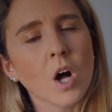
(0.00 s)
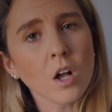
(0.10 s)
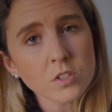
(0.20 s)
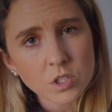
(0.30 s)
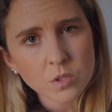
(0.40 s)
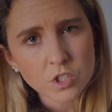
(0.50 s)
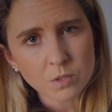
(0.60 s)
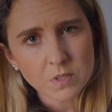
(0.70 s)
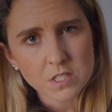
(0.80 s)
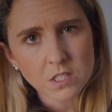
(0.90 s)
also a
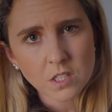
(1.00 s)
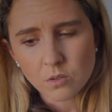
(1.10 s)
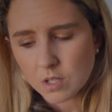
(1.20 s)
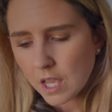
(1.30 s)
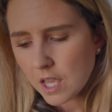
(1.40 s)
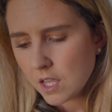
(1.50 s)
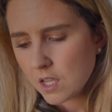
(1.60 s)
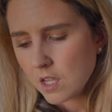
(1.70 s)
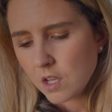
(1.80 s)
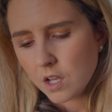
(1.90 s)
gymnast in the U
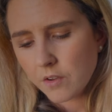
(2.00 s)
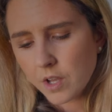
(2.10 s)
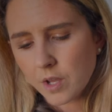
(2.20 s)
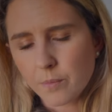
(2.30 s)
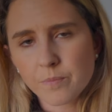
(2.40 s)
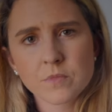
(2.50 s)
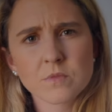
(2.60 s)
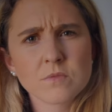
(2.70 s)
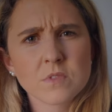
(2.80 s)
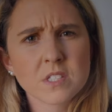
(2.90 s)
K, um,
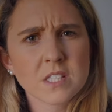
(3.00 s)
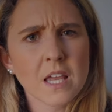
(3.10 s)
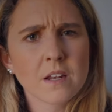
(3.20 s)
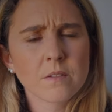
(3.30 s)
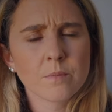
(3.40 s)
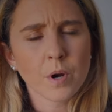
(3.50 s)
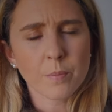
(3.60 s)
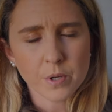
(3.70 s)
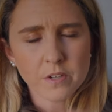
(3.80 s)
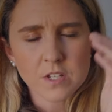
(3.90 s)
said,
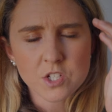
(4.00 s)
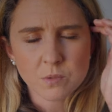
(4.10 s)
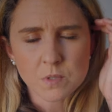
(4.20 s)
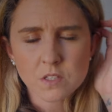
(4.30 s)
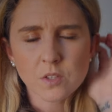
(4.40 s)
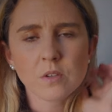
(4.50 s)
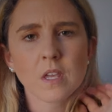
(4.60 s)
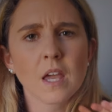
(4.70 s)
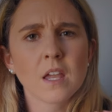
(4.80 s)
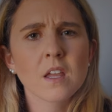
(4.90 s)
a previous gymnast in the U
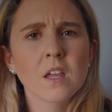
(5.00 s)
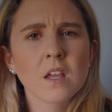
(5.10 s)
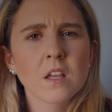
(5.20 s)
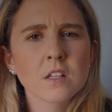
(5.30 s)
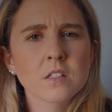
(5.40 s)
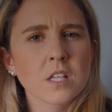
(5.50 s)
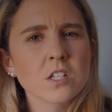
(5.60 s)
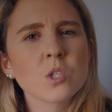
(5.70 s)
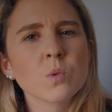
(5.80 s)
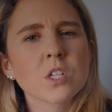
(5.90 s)
K,
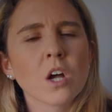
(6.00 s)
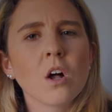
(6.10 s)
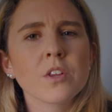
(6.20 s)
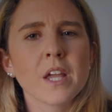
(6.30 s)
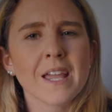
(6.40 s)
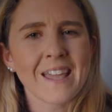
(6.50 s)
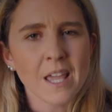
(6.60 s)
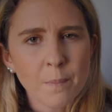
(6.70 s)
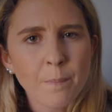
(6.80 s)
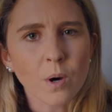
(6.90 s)
said she was called a
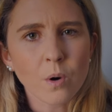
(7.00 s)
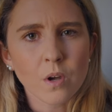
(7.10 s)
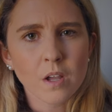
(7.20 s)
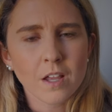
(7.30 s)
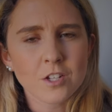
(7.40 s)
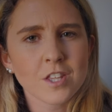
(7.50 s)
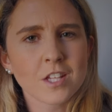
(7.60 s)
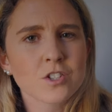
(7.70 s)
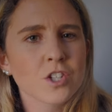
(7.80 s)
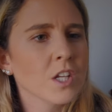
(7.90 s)
hippo, and
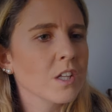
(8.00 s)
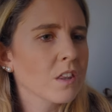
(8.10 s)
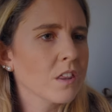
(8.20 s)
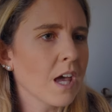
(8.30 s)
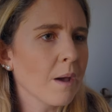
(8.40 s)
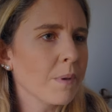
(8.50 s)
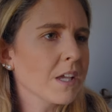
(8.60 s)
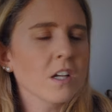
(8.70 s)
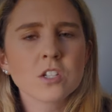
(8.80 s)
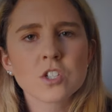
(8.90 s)
that she that
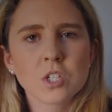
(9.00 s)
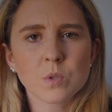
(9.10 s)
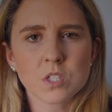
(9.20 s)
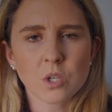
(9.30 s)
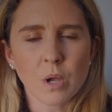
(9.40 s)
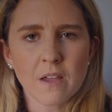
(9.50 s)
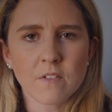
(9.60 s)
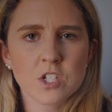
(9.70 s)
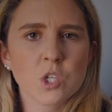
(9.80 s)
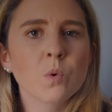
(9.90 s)
because she was so
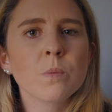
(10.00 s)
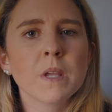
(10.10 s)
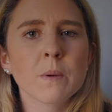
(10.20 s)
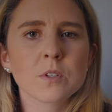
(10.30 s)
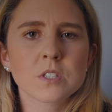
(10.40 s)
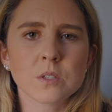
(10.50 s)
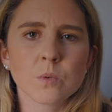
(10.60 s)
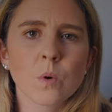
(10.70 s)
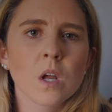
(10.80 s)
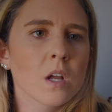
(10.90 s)
heavy, she wouldn't be able
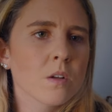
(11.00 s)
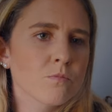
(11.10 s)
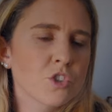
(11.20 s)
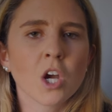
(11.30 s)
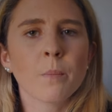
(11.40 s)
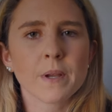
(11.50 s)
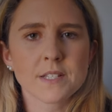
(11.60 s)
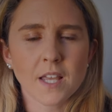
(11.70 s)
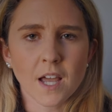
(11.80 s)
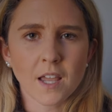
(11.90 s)
to jump
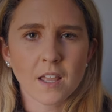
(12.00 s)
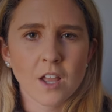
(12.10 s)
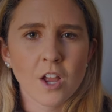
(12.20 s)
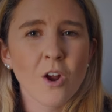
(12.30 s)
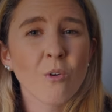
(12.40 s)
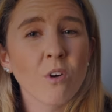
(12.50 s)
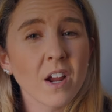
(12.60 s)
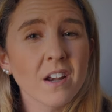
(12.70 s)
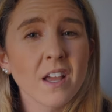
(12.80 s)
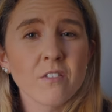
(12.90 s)
as high.
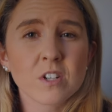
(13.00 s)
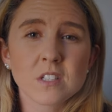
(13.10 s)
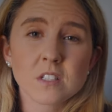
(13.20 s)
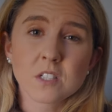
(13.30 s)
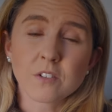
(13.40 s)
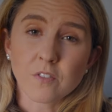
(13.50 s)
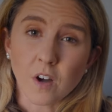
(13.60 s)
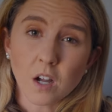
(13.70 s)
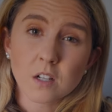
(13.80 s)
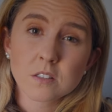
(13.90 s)
Right now, Francesca
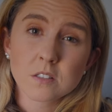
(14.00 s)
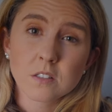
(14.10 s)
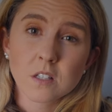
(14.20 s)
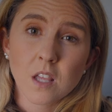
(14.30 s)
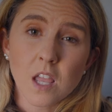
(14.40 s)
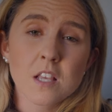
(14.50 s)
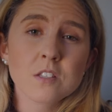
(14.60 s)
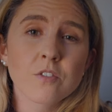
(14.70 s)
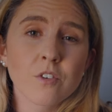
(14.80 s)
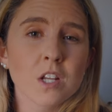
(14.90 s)
Fox
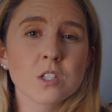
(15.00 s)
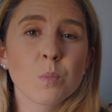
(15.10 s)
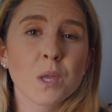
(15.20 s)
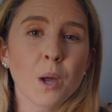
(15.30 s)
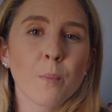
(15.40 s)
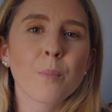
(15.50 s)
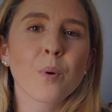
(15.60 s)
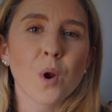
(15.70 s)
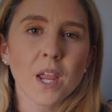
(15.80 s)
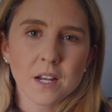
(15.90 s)
is afraid to become
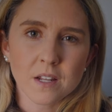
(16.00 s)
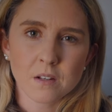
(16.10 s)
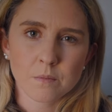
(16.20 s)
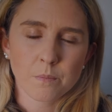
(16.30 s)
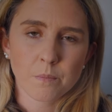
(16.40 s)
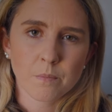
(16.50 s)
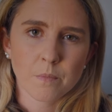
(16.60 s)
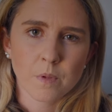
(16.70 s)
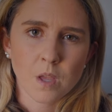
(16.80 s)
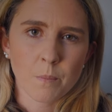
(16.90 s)
pregnant
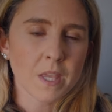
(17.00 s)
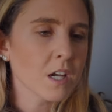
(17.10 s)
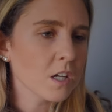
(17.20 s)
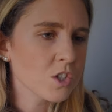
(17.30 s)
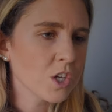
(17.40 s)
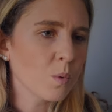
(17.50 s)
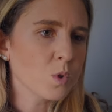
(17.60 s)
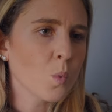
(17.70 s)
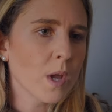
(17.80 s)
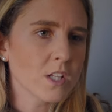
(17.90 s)
because she
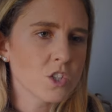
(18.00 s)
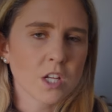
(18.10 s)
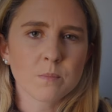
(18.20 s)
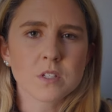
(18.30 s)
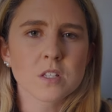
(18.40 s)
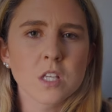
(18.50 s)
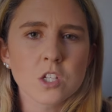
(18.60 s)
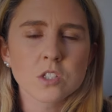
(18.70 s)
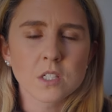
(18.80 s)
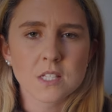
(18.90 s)
was weight shamed to
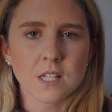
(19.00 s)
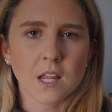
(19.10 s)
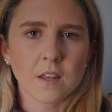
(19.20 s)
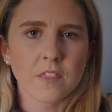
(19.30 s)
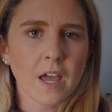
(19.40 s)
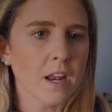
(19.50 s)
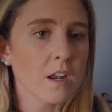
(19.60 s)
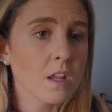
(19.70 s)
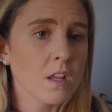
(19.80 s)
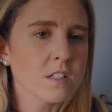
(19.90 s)
such an extent
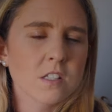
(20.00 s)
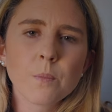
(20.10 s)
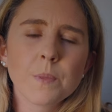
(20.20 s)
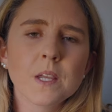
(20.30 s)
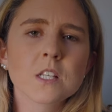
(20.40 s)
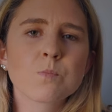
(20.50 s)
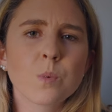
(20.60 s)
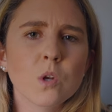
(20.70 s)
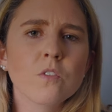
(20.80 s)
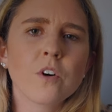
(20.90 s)
that something as
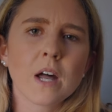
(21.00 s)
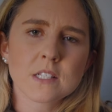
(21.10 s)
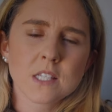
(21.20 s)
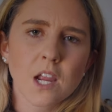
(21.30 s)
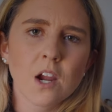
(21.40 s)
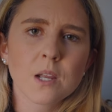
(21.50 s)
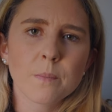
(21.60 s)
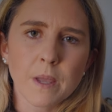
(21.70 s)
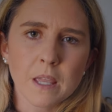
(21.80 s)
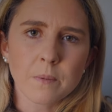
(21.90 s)
beautiful as carrying
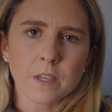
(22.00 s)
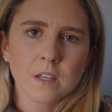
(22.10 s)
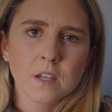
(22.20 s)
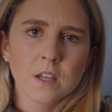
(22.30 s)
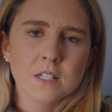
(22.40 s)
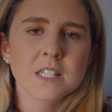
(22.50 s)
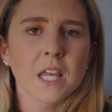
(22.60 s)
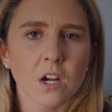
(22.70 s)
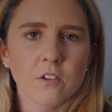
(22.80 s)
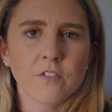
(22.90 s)
a baby
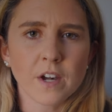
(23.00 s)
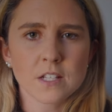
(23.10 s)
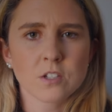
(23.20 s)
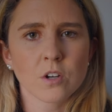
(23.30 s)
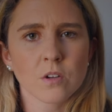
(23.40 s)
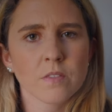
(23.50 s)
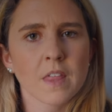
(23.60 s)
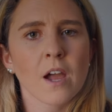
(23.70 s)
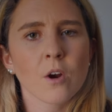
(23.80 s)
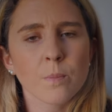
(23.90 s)
terrifies her
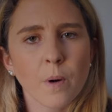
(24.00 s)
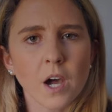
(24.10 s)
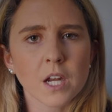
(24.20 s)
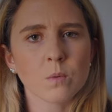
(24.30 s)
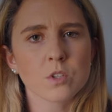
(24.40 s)
that her body